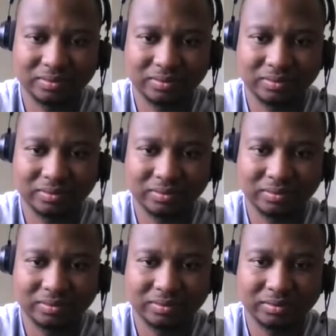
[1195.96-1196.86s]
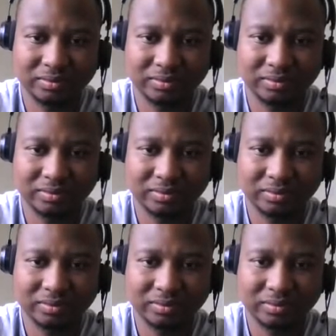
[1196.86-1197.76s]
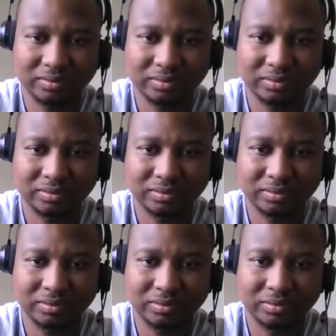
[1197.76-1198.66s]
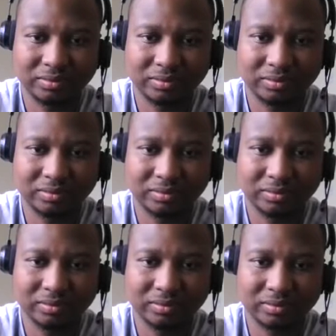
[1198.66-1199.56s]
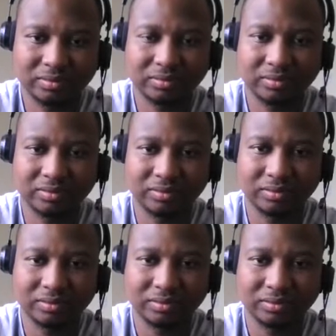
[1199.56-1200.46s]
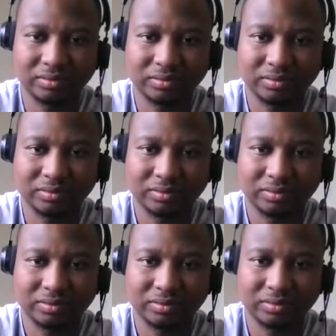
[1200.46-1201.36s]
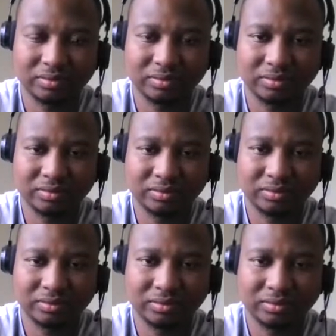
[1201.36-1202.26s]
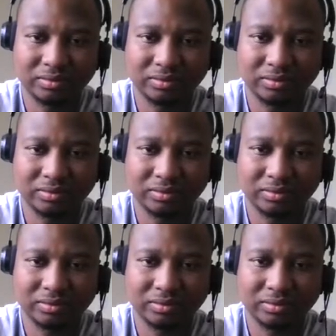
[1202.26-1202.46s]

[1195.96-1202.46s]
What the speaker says: (not speaking)